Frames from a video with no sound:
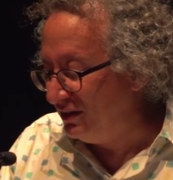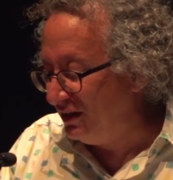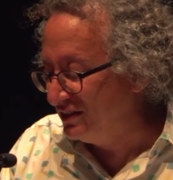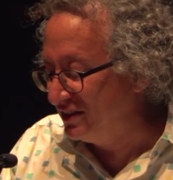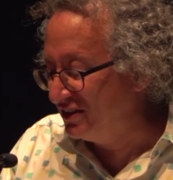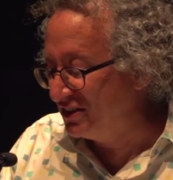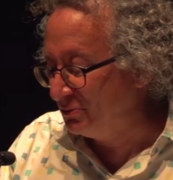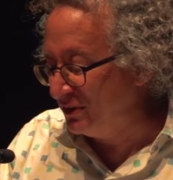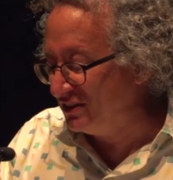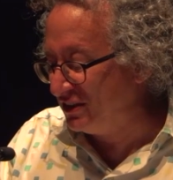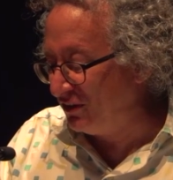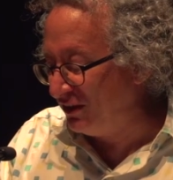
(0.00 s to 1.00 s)
As the
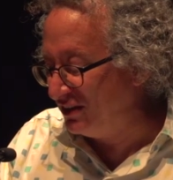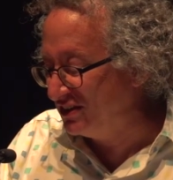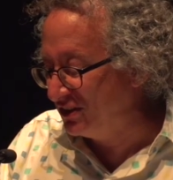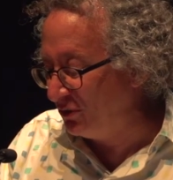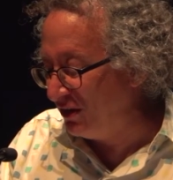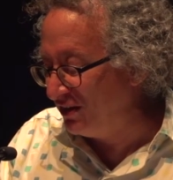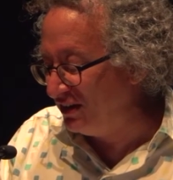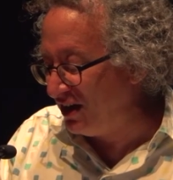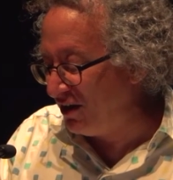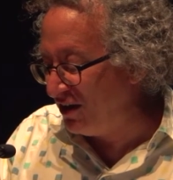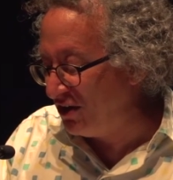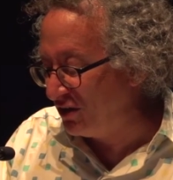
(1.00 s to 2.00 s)
Swiss art historian
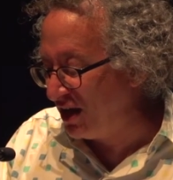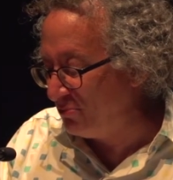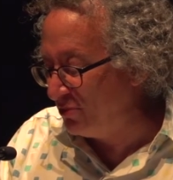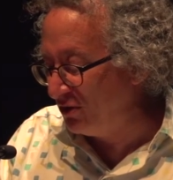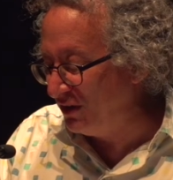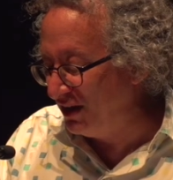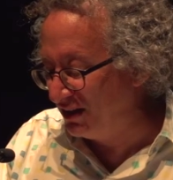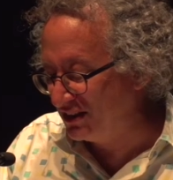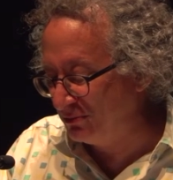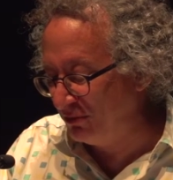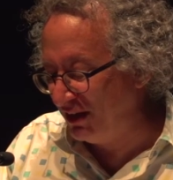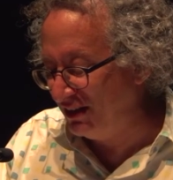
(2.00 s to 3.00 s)
Dario Gamboni
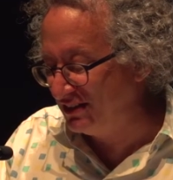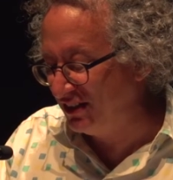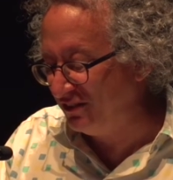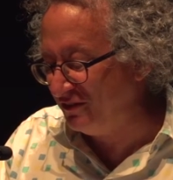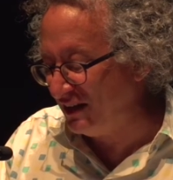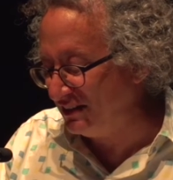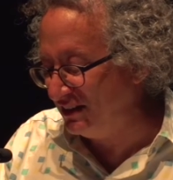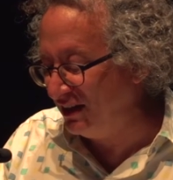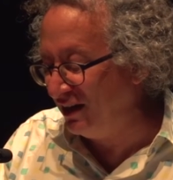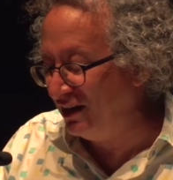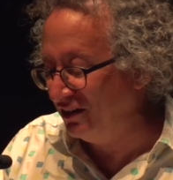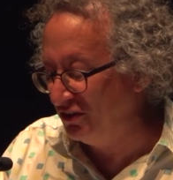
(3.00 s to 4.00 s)
explains in a
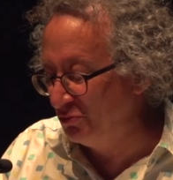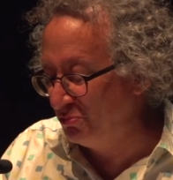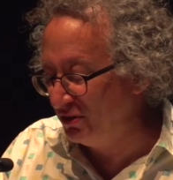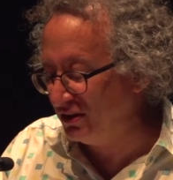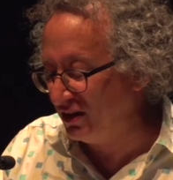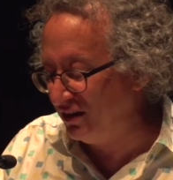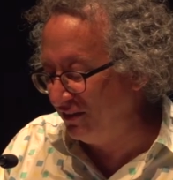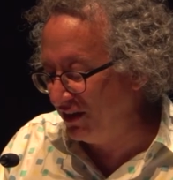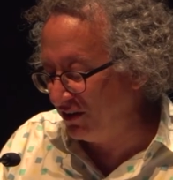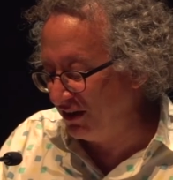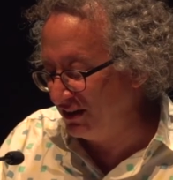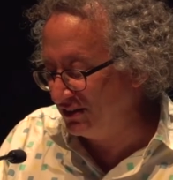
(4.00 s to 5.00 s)
fascinating new book on the
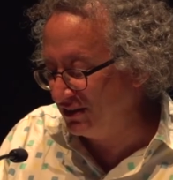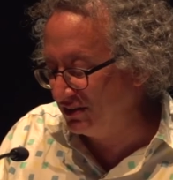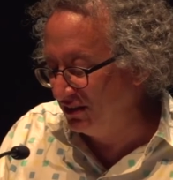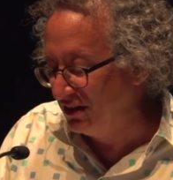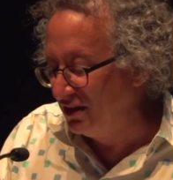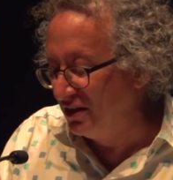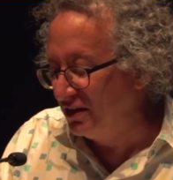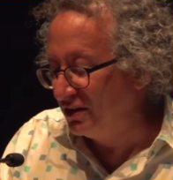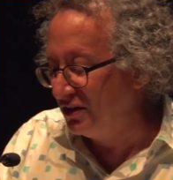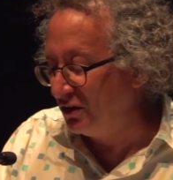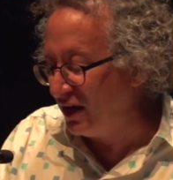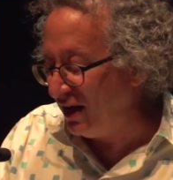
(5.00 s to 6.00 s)
artist,
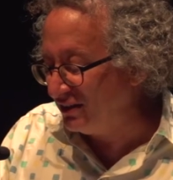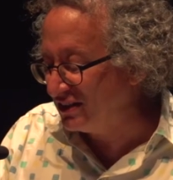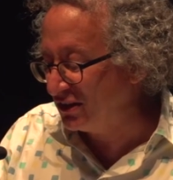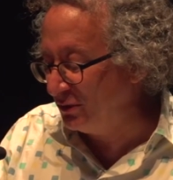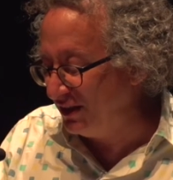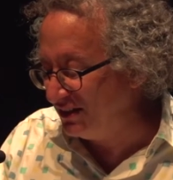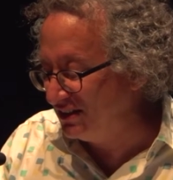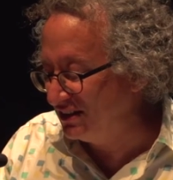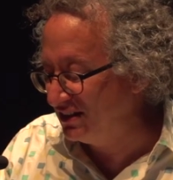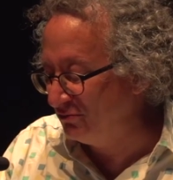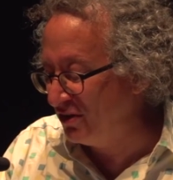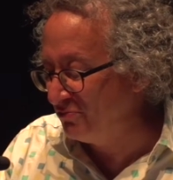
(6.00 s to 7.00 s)
Gauguin's
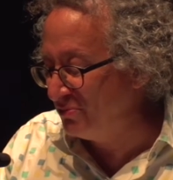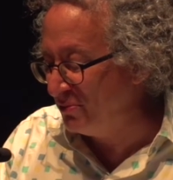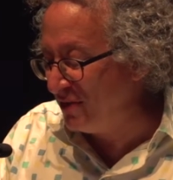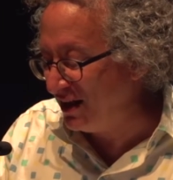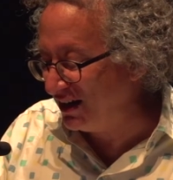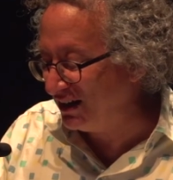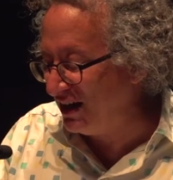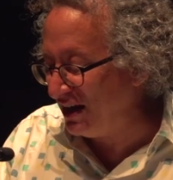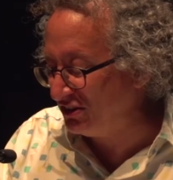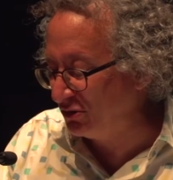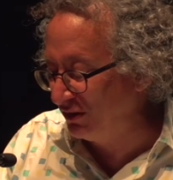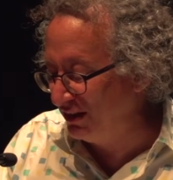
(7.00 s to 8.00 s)
criticism of mimetic
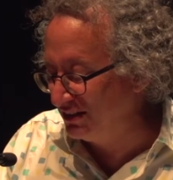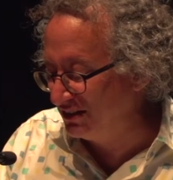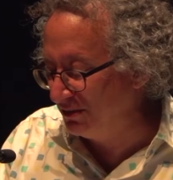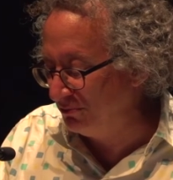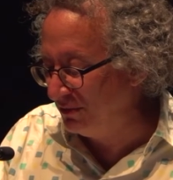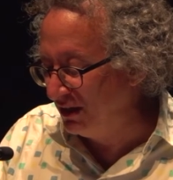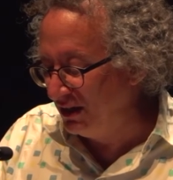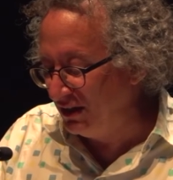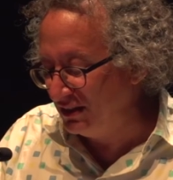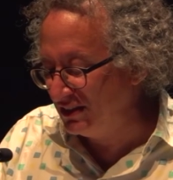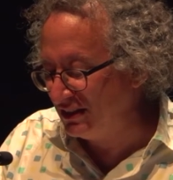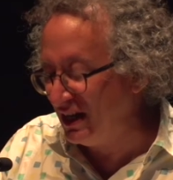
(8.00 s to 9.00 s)
naturalism
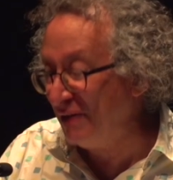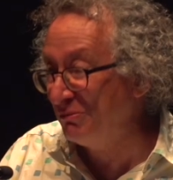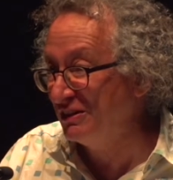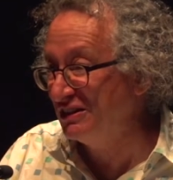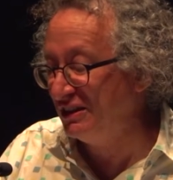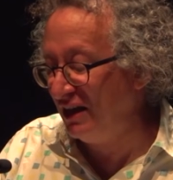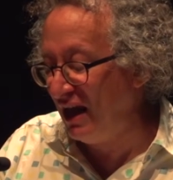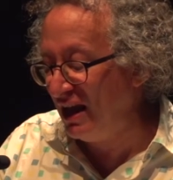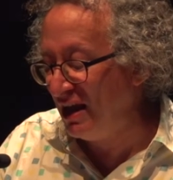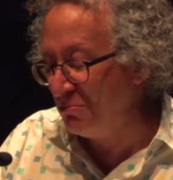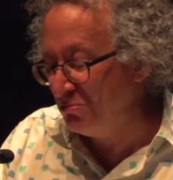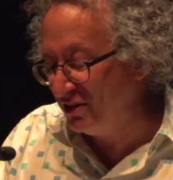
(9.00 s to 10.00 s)
established an
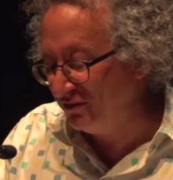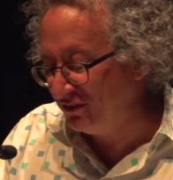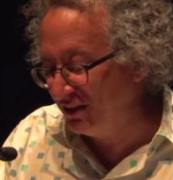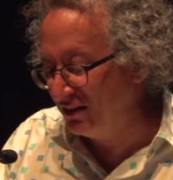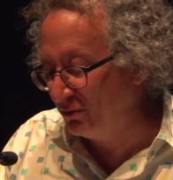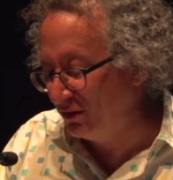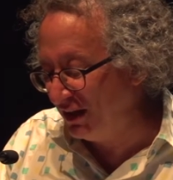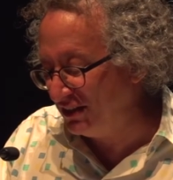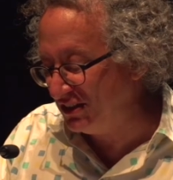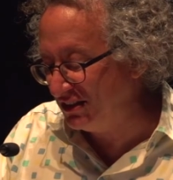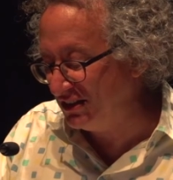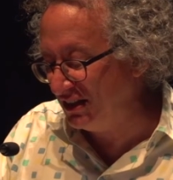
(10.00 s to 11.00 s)
ambivalent
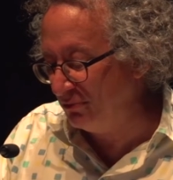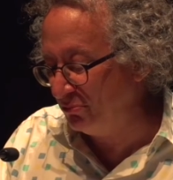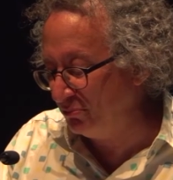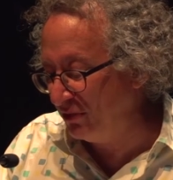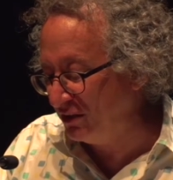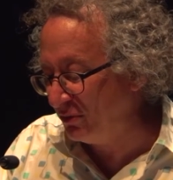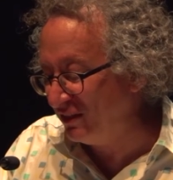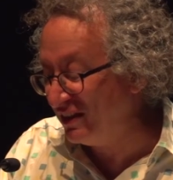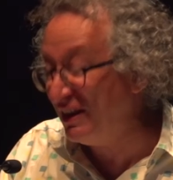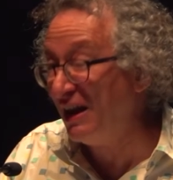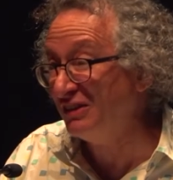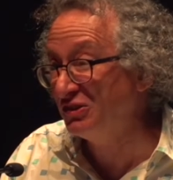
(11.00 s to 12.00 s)
relationship between the
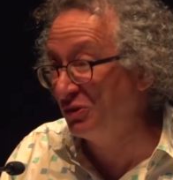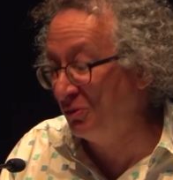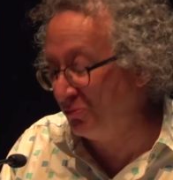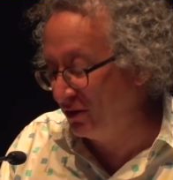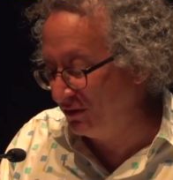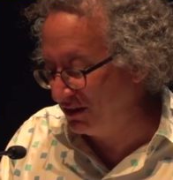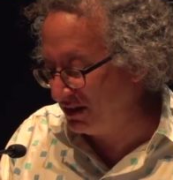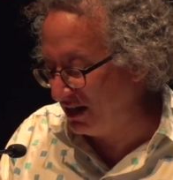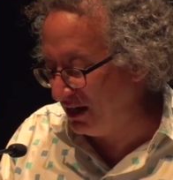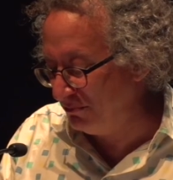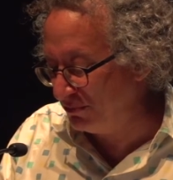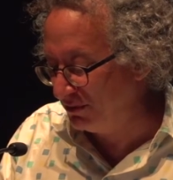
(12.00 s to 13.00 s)
natural
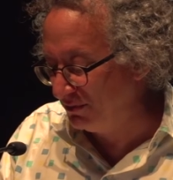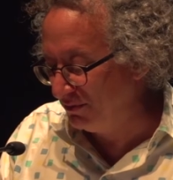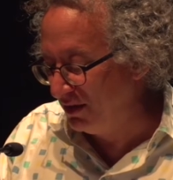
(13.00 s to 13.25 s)
prototype,